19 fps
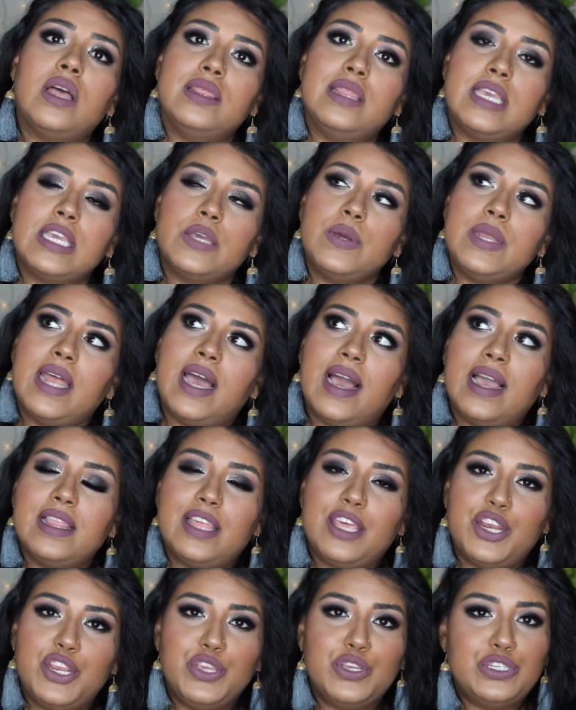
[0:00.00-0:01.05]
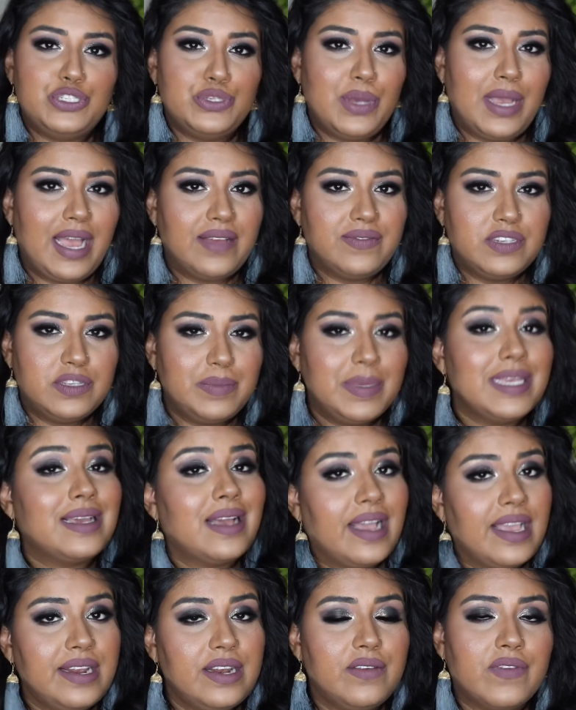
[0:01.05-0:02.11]
A liquid highlighter, you do have to be
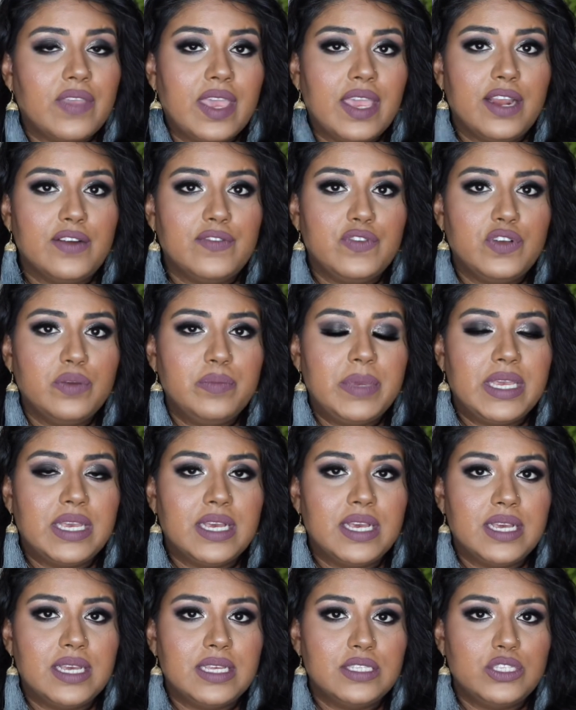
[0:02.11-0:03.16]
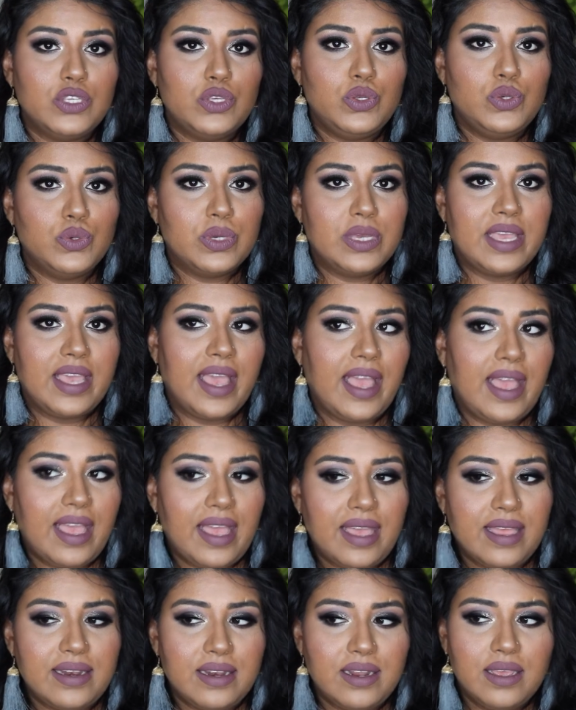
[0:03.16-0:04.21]
kind of careful because you
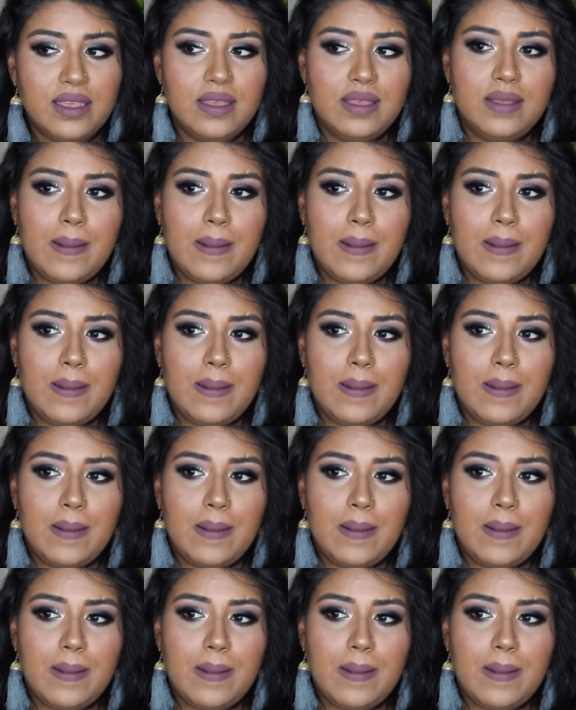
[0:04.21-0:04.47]
can